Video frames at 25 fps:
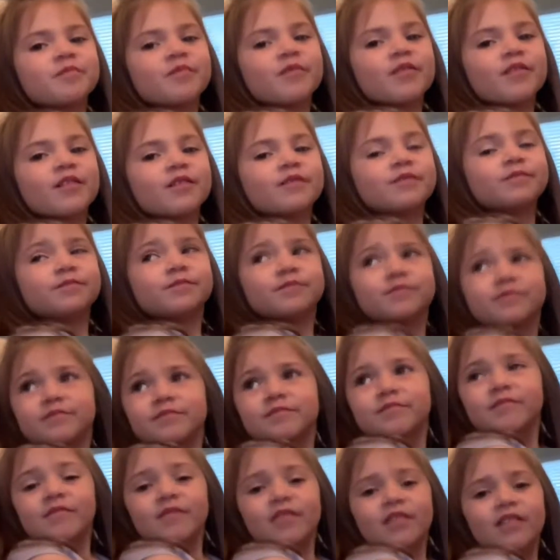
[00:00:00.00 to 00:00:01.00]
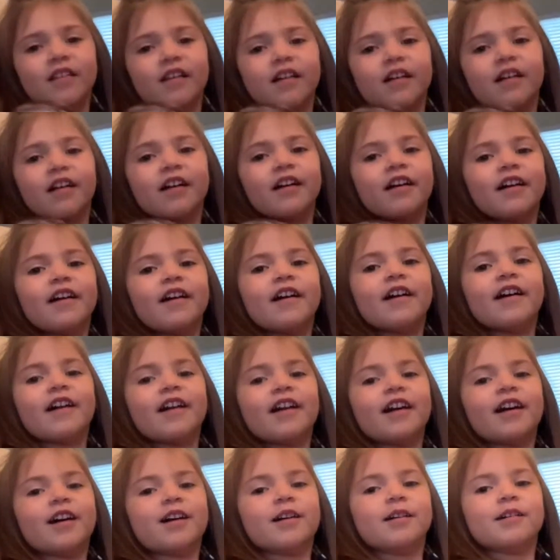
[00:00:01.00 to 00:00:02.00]
where should I go?
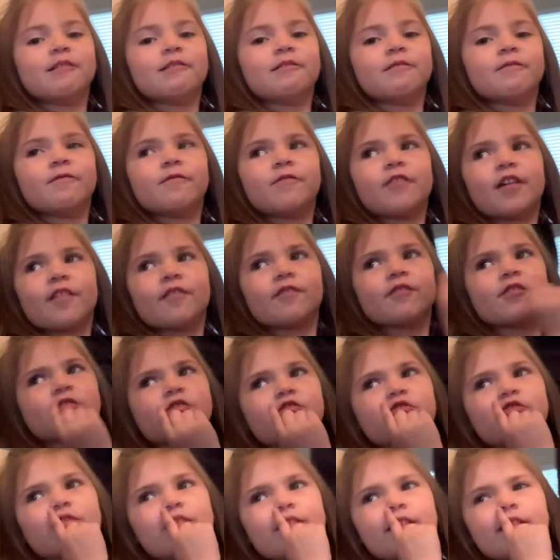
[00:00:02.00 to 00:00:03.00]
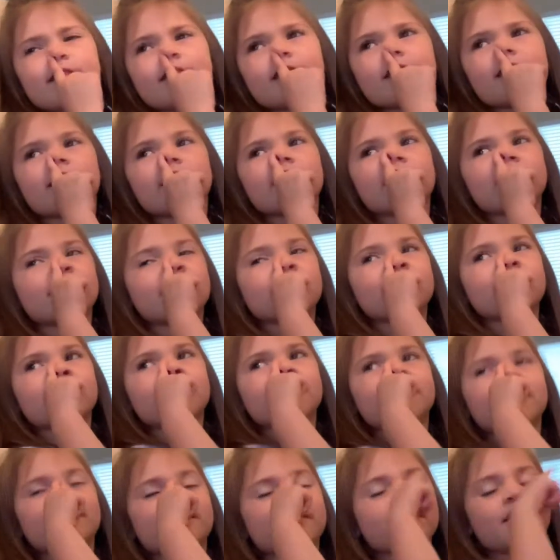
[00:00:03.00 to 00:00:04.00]
Um, favorite drinks? Yeah.
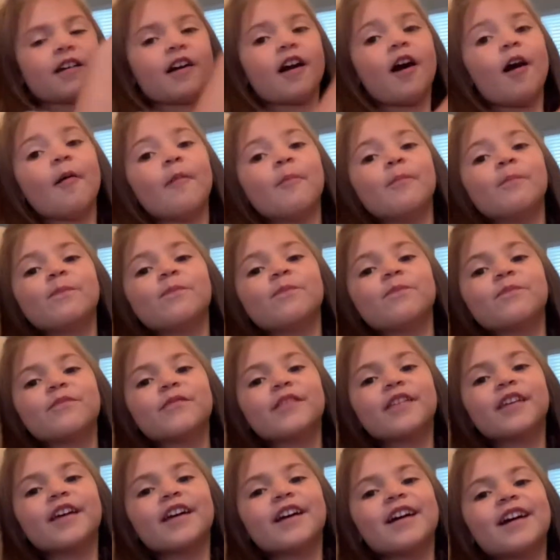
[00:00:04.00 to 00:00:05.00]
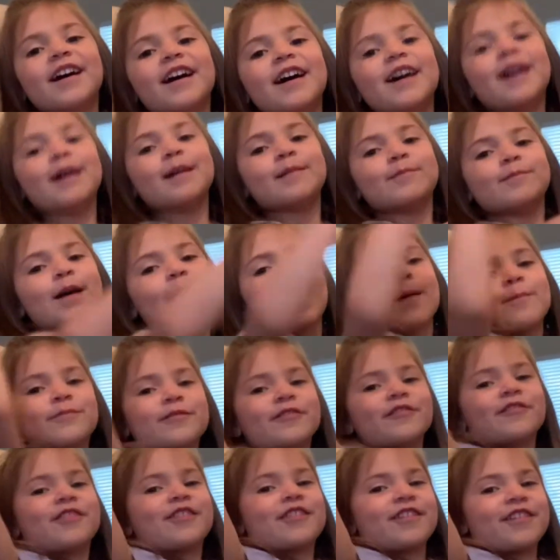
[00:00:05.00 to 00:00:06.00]
Um, um, apple
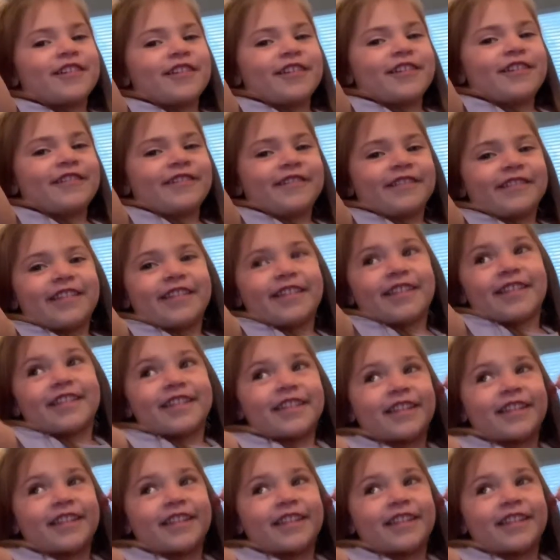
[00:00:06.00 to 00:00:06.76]
juice.